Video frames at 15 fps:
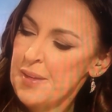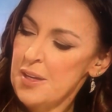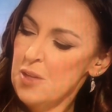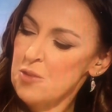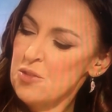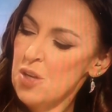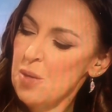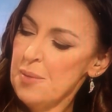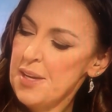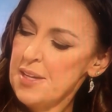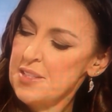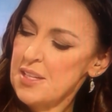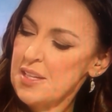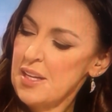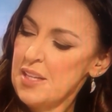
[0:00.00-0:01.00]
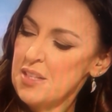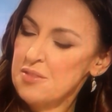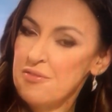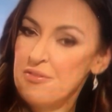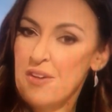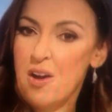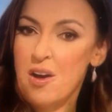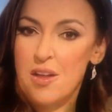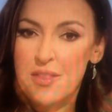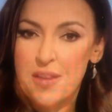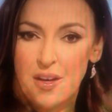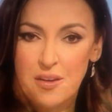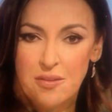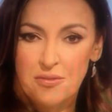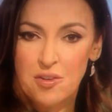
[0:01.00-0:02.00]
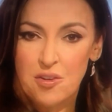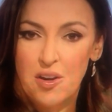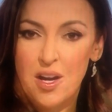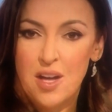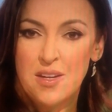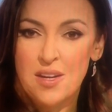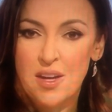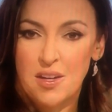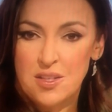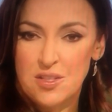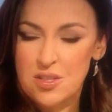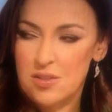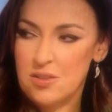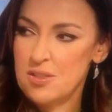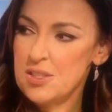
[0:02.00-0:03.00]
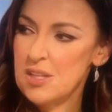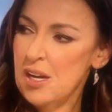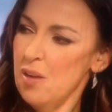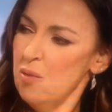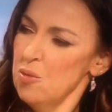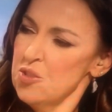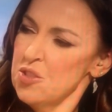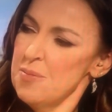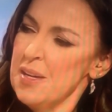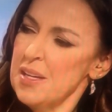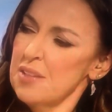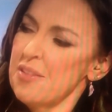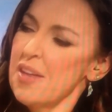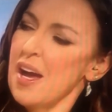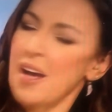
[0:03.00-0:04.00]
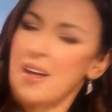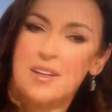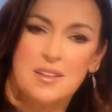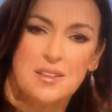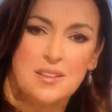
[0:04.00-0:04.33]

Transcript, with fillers: who's nominating his father for a knighthood. What do you make of that?